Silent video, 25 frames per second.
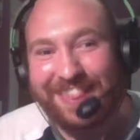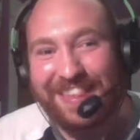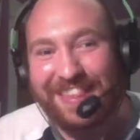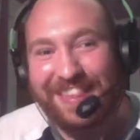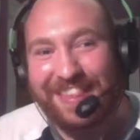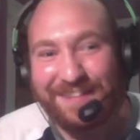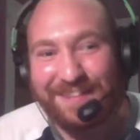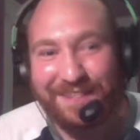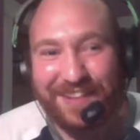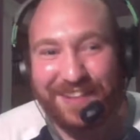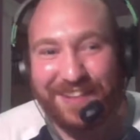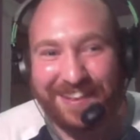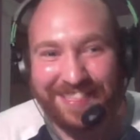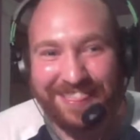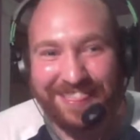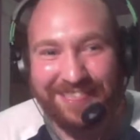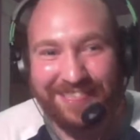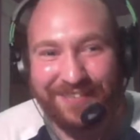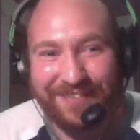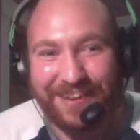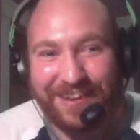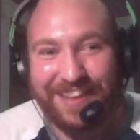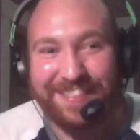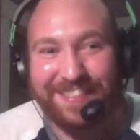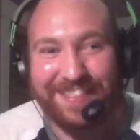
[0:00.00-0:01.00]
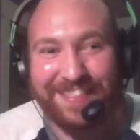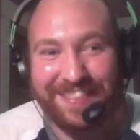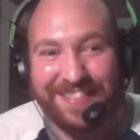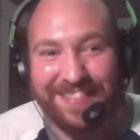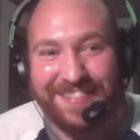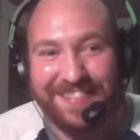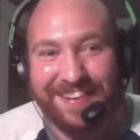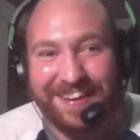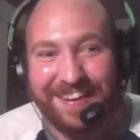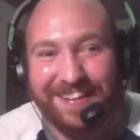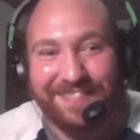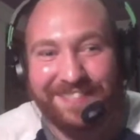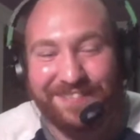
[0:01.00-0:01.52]
sent me a tweet that
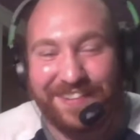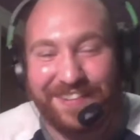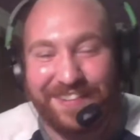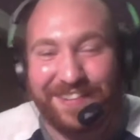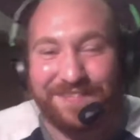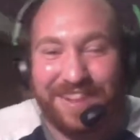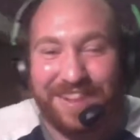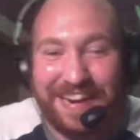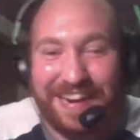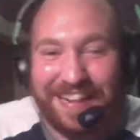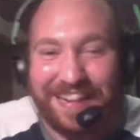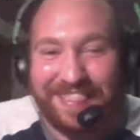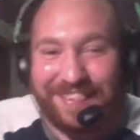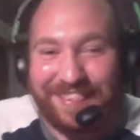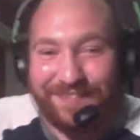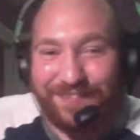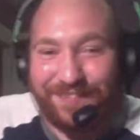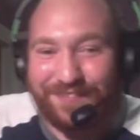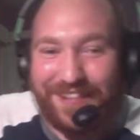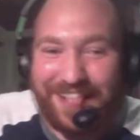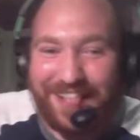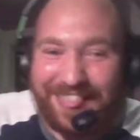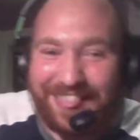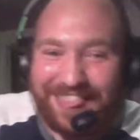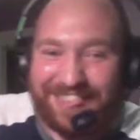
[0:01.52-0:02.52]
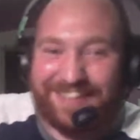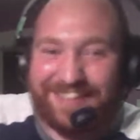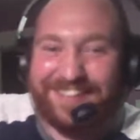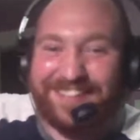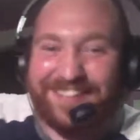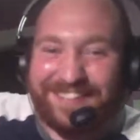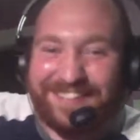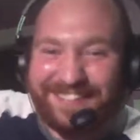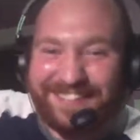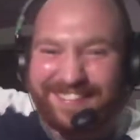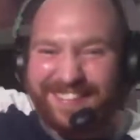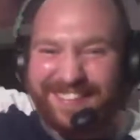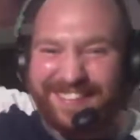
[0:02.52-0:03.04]
said we made it to
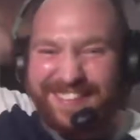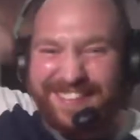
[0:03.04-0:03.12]
Bloodstone.